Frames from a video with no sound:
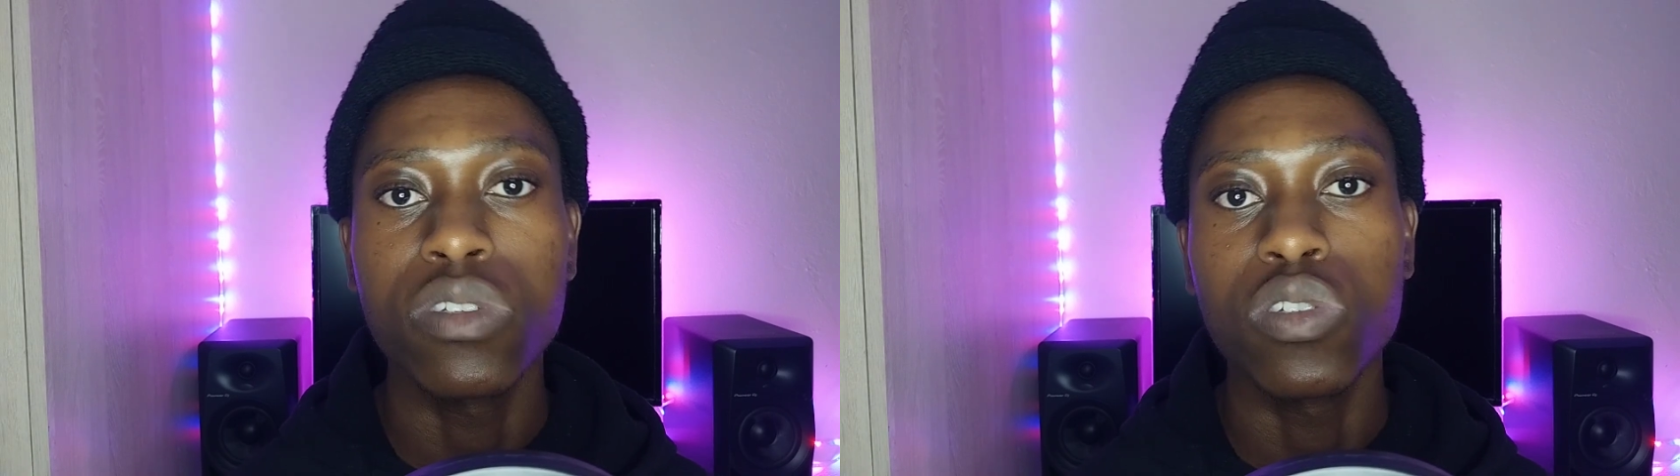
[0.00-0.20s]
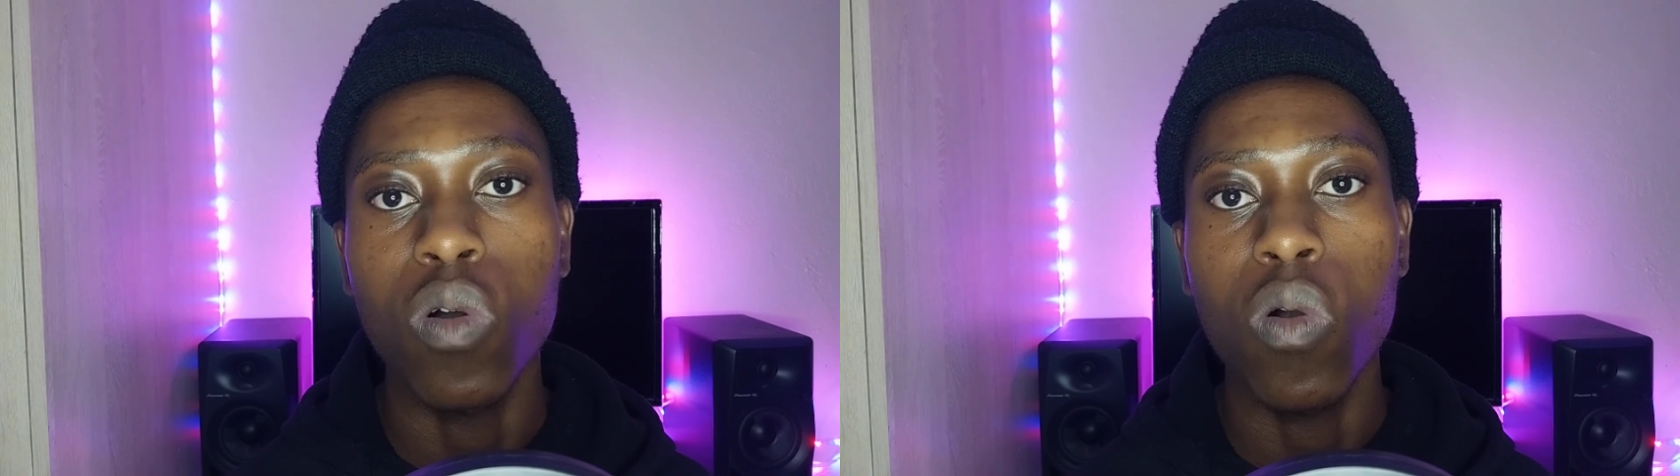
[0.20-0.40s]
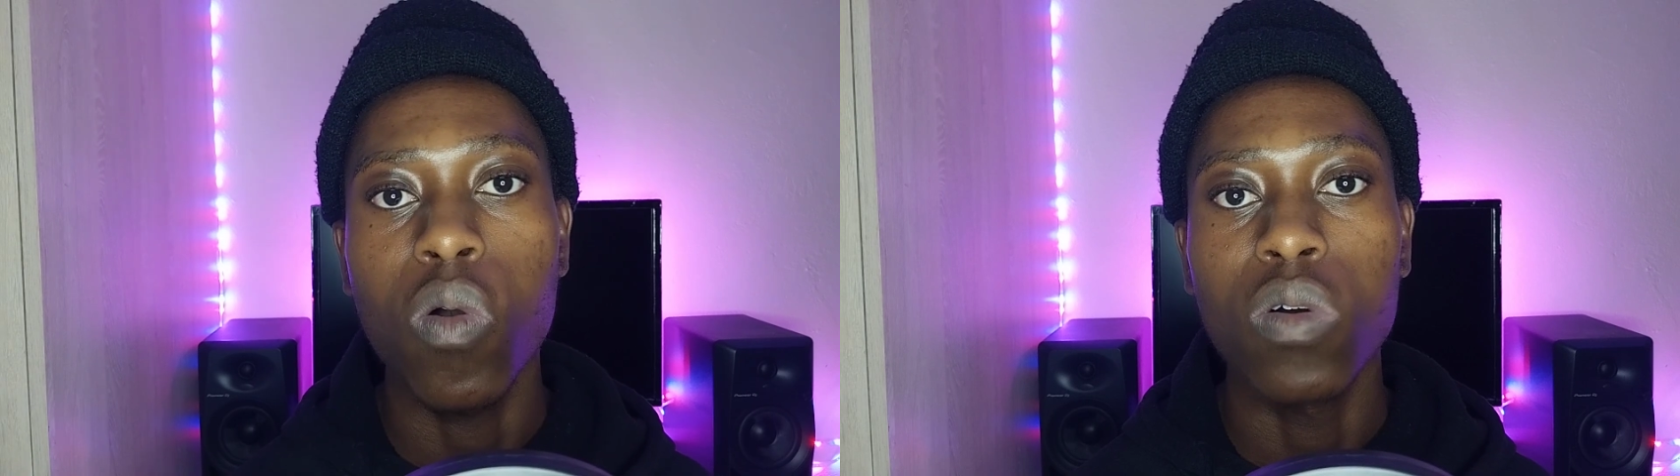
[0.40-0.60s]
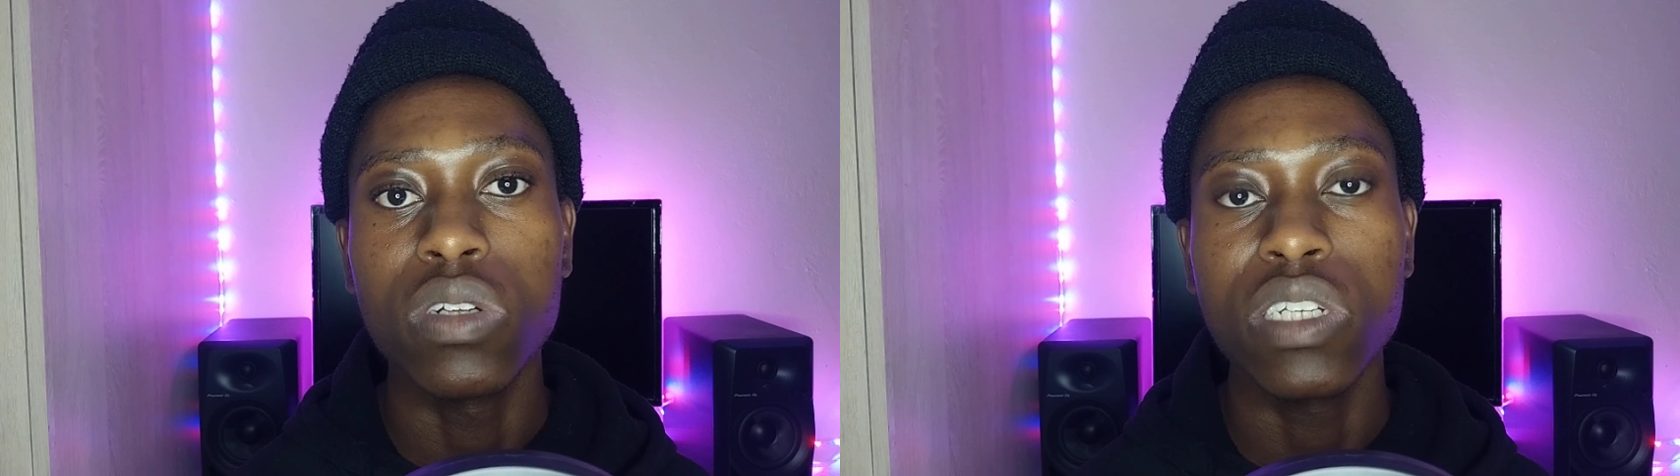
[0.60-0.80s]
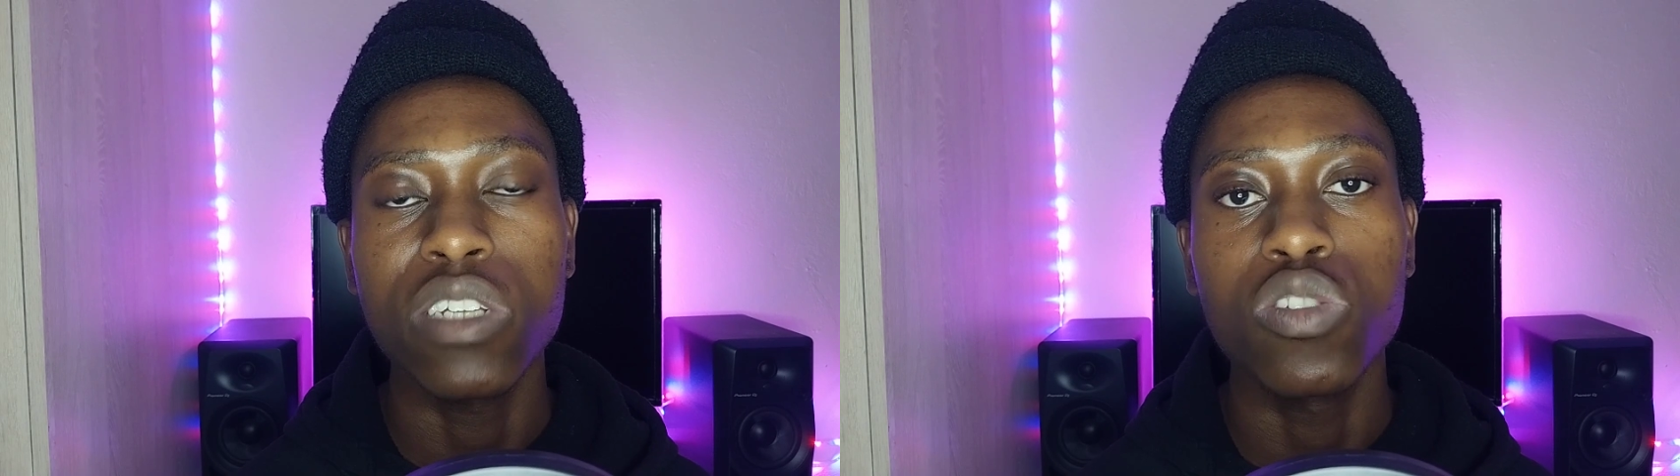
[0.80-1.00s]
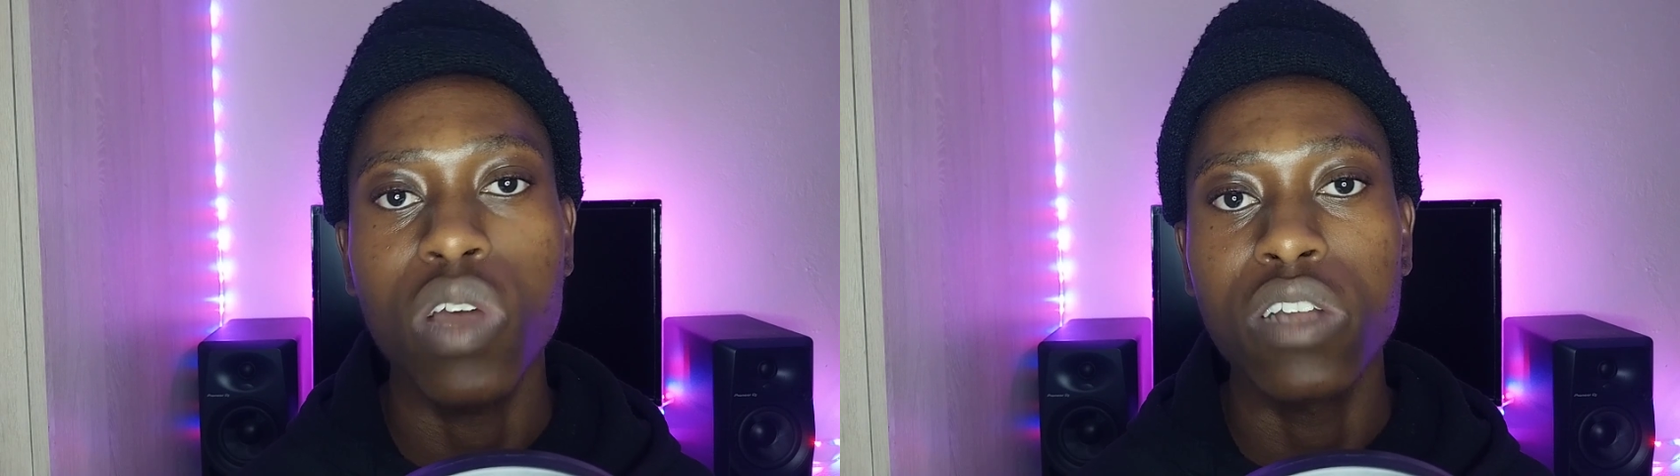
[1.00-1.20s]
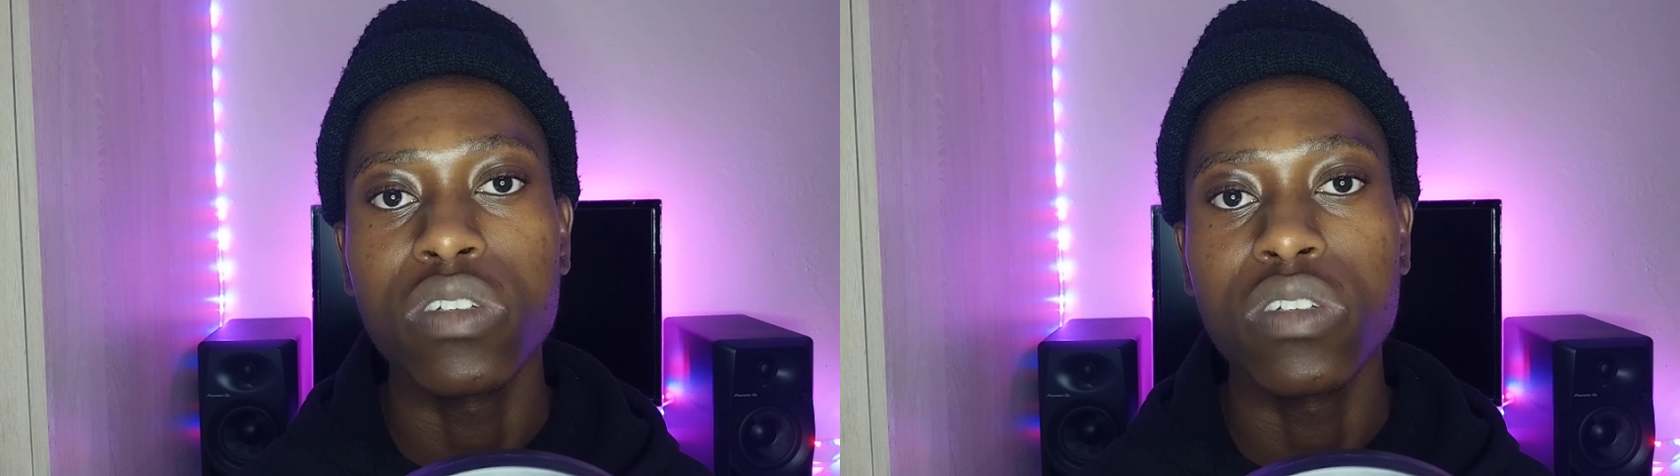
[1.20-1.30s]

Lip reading: So just try